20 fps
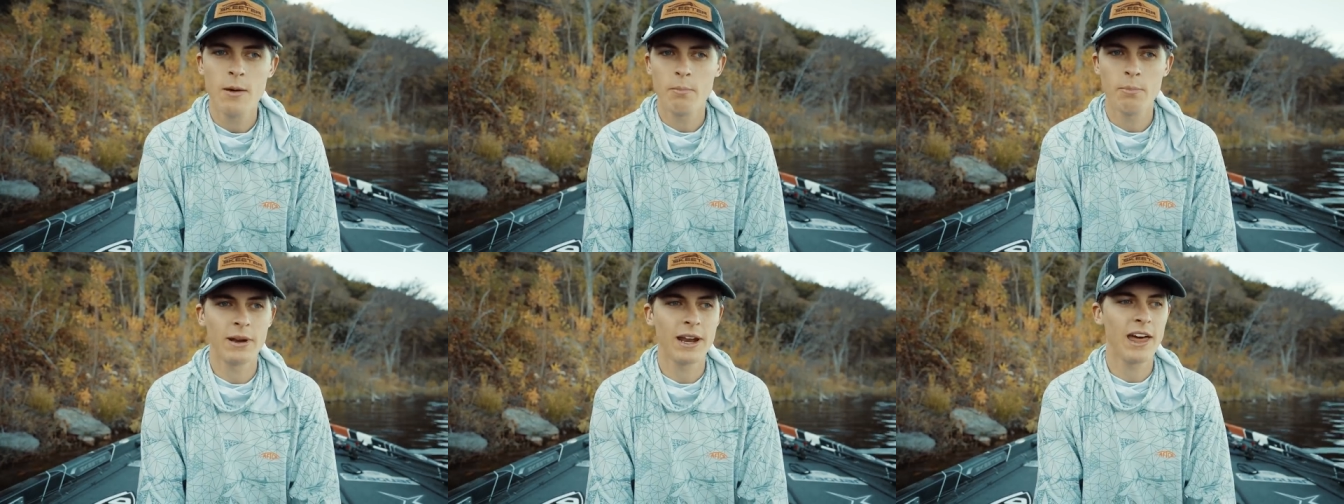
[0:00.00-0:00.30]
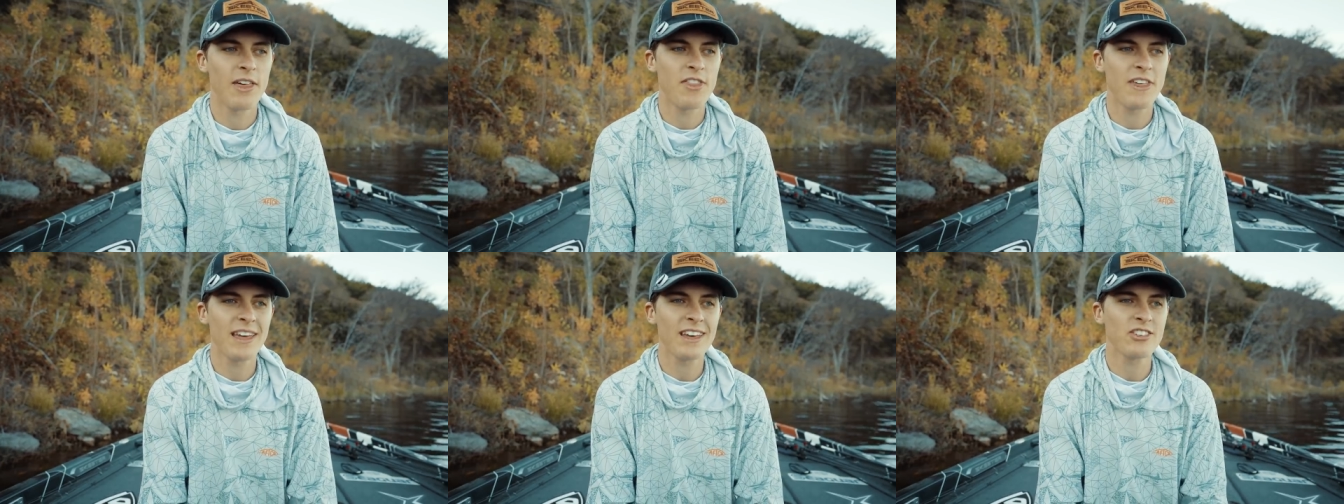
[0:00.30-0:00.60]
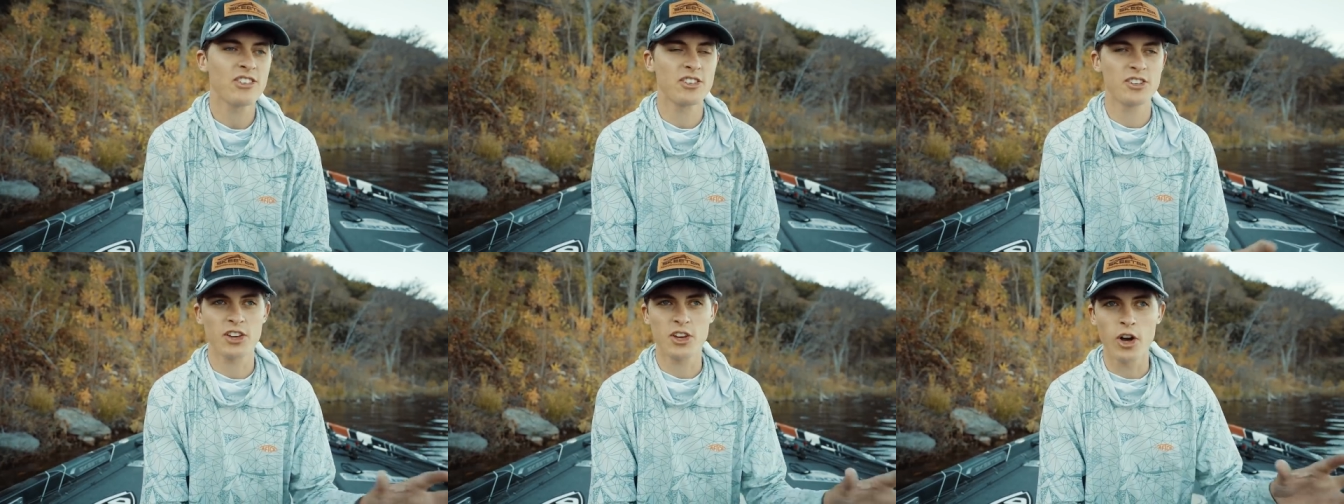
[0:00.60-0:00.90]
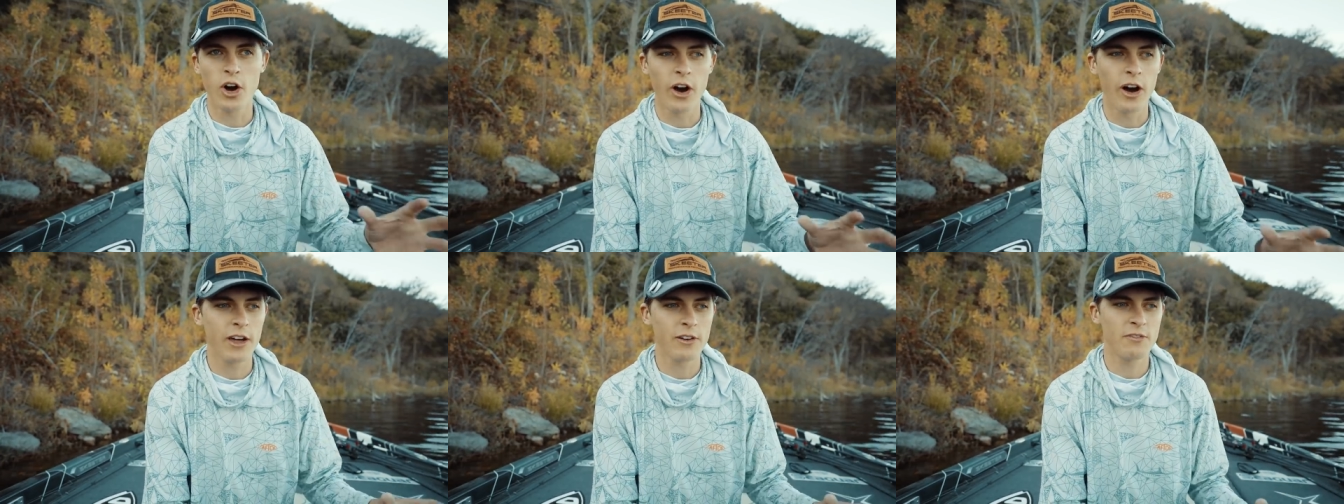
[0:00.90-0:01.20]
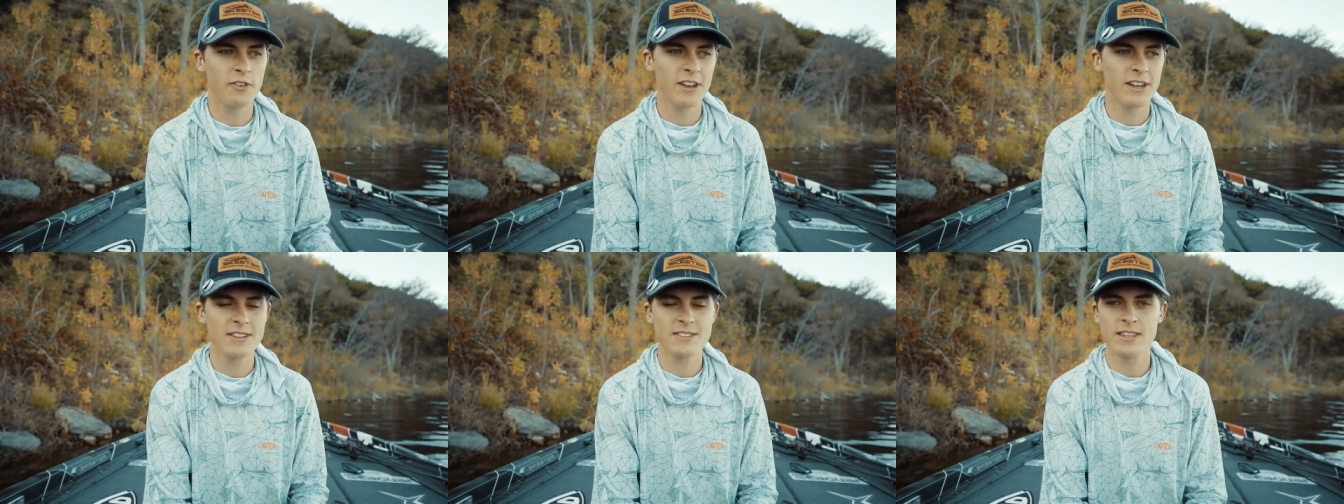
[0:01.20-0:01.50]
But I think it's just a
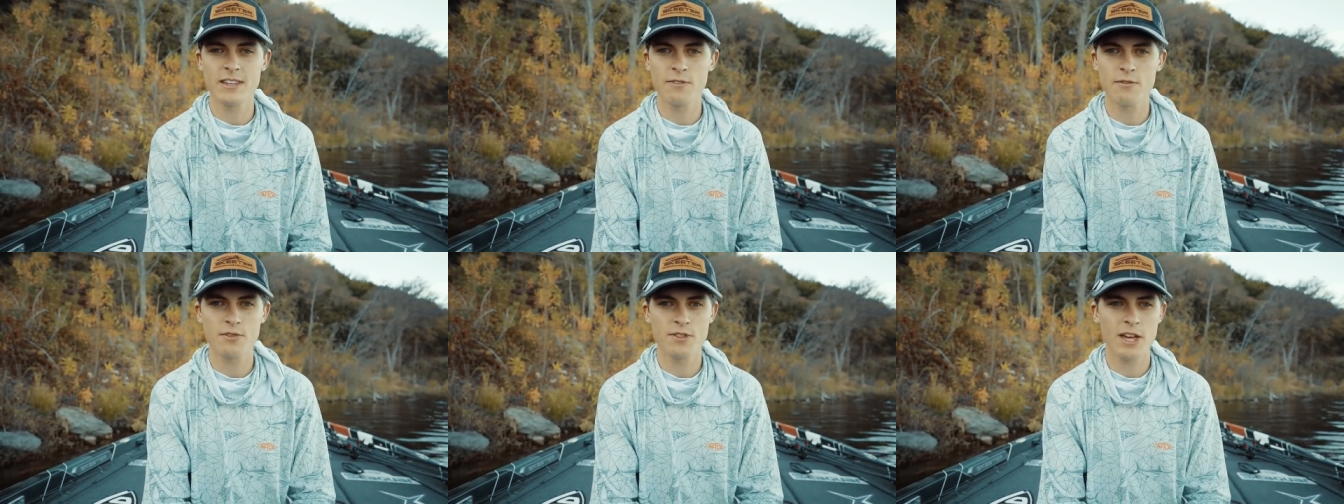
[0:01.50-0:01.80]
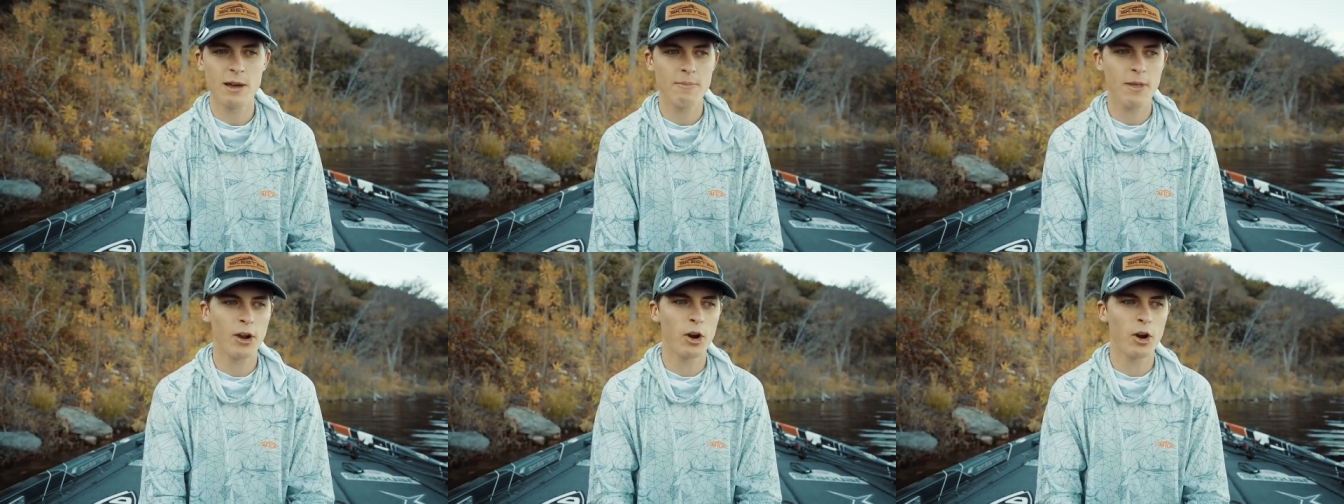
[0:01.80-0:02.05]
confidence thing for them.